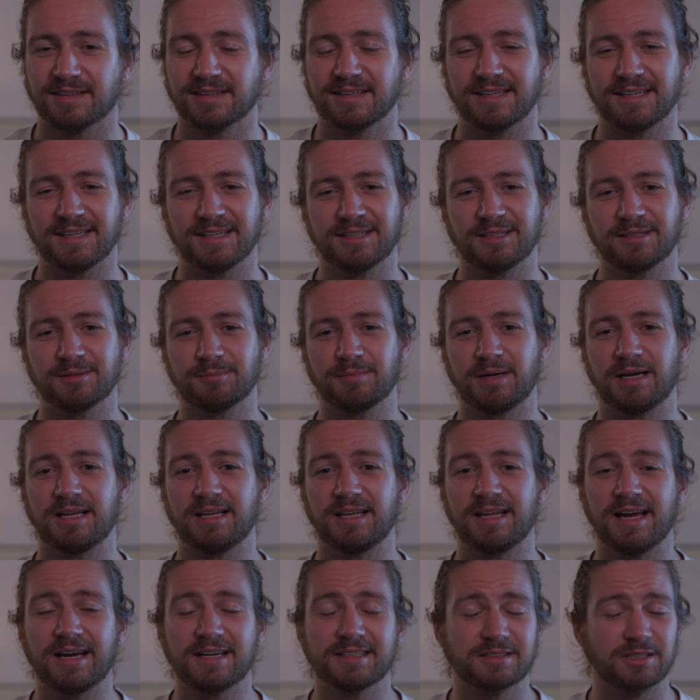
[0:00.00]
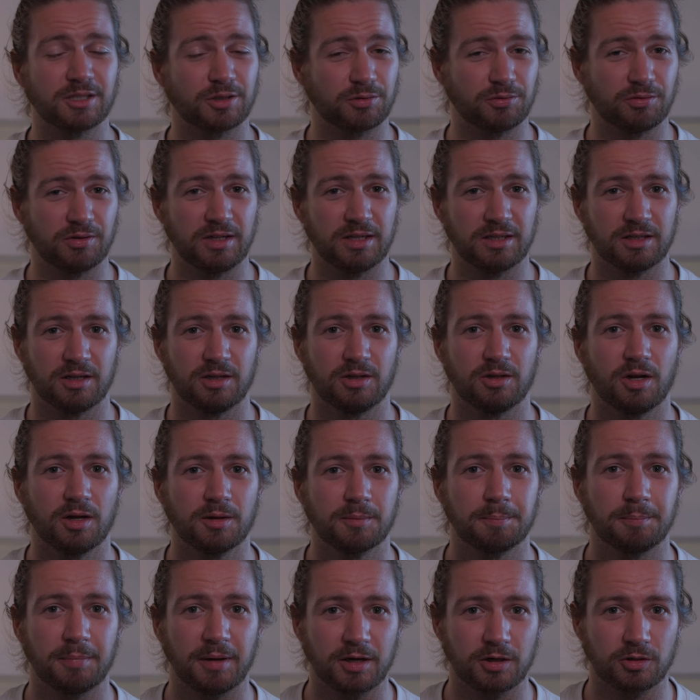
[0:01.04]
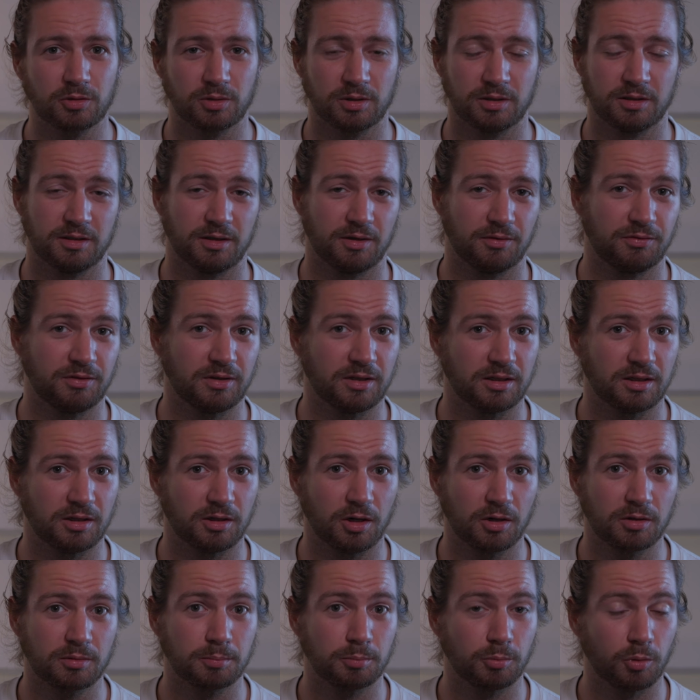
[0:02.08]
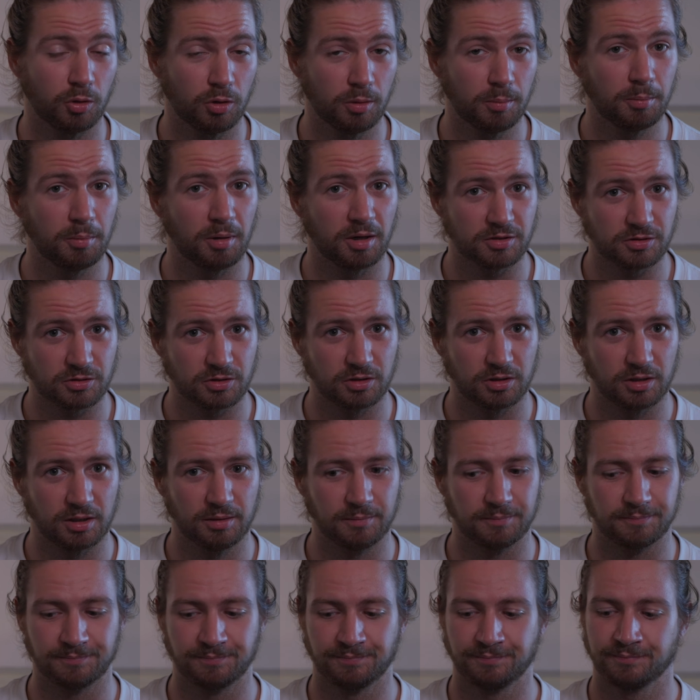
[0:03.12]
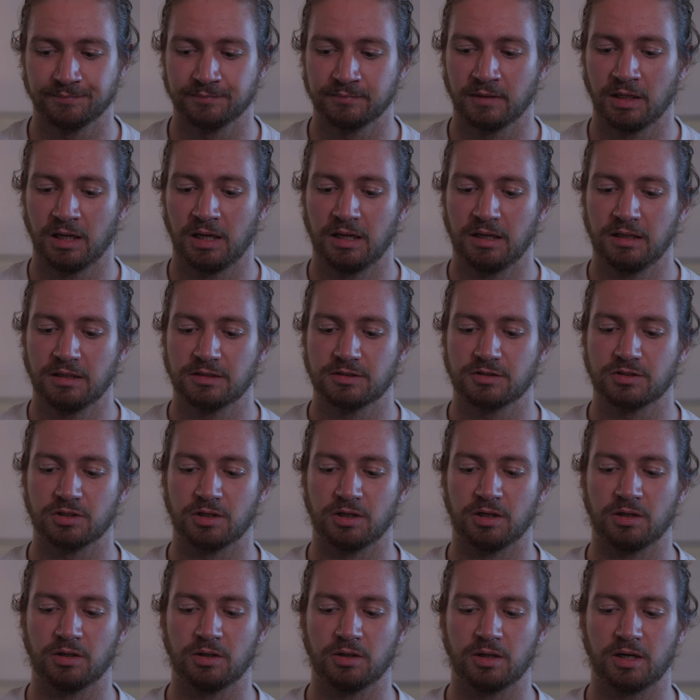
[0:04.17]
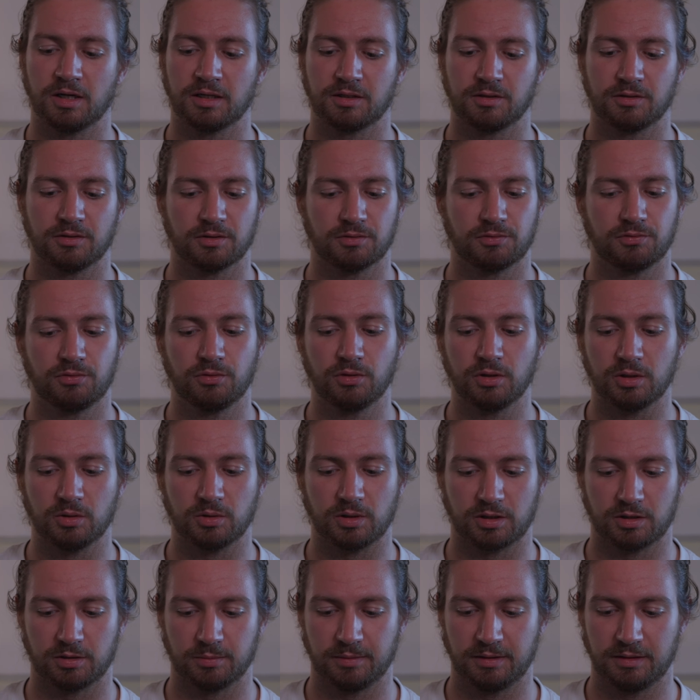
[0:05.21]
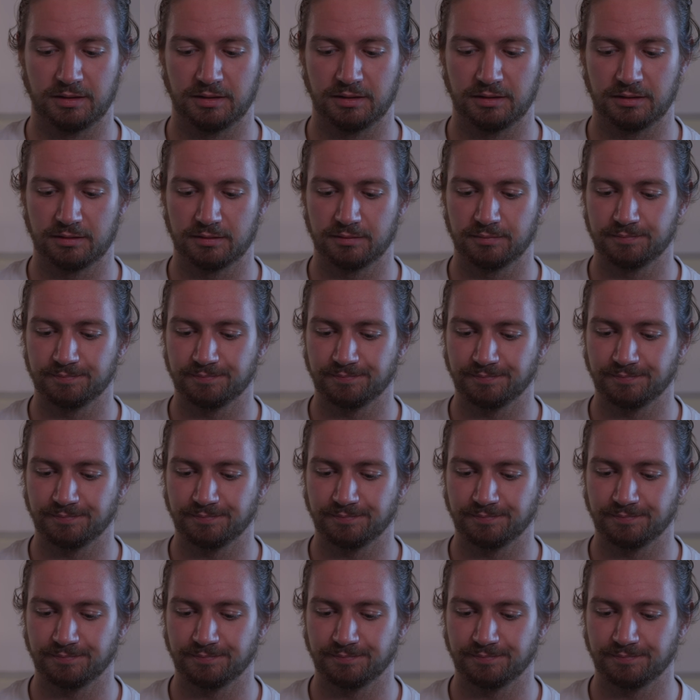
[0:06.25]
And my legs are feeling a lot better and I feel a lot more muscular. So I can fully recommend it.